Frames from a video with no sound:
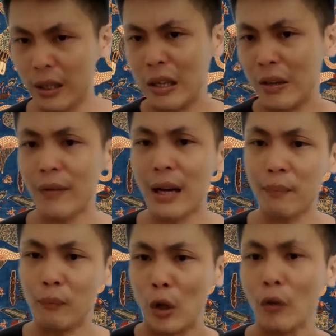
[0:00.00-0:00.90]
if
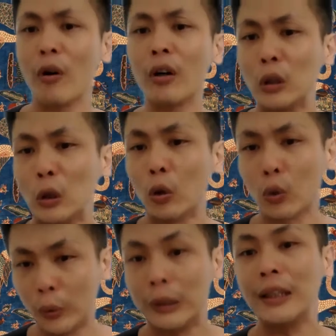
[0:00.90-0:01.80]
I'm not wrong,
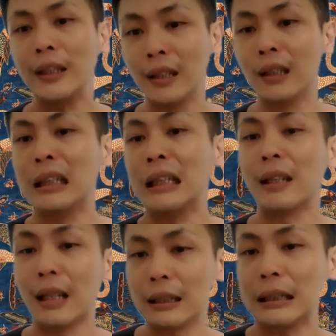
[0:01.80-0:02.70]
Okwe
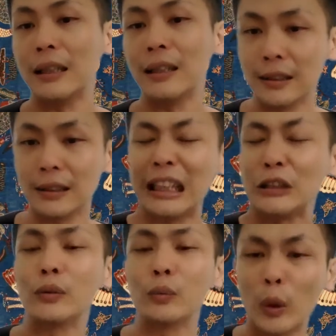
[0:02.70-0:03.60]
Lala
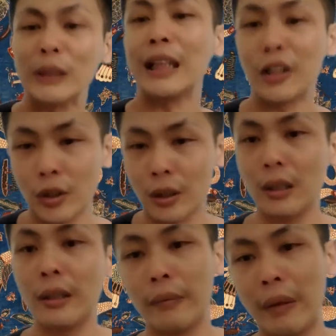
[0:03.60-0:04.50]
was
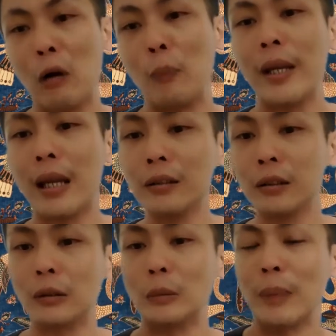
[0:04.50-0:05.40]
actually helping out
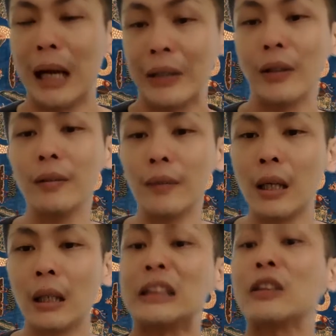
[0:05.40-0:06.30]
or part of.
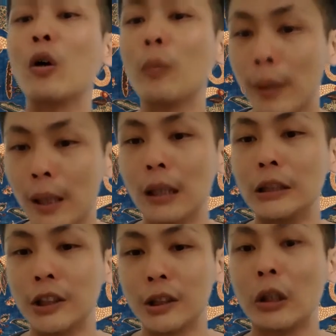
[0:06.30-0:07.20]
It's called
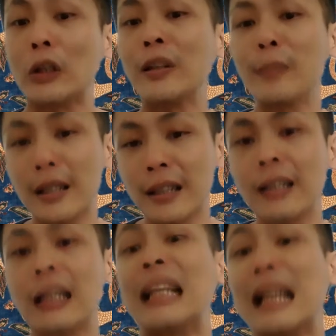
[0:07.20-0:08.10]
Purge,
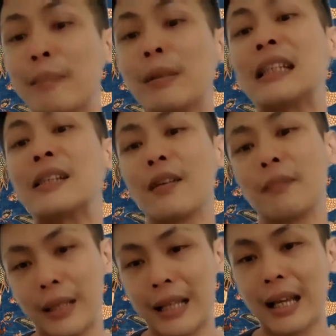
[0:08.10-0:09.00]
documenting the labors
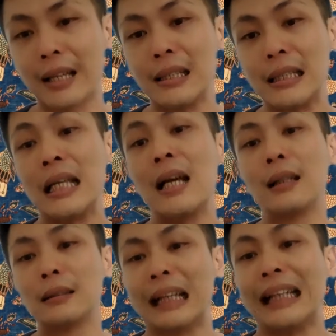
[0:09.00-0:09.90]
of Penang's
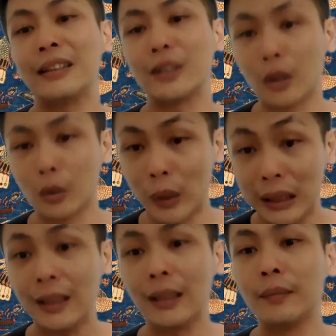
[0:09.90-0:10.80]
night soil
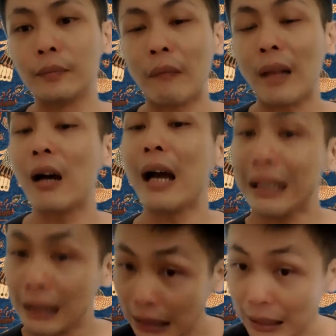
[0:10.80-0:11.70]
worker. I'll
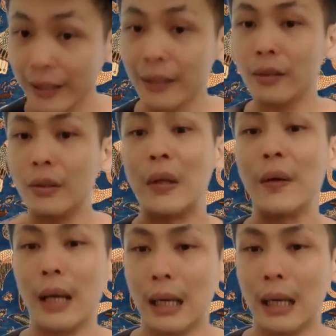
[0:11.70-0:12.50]
add the link to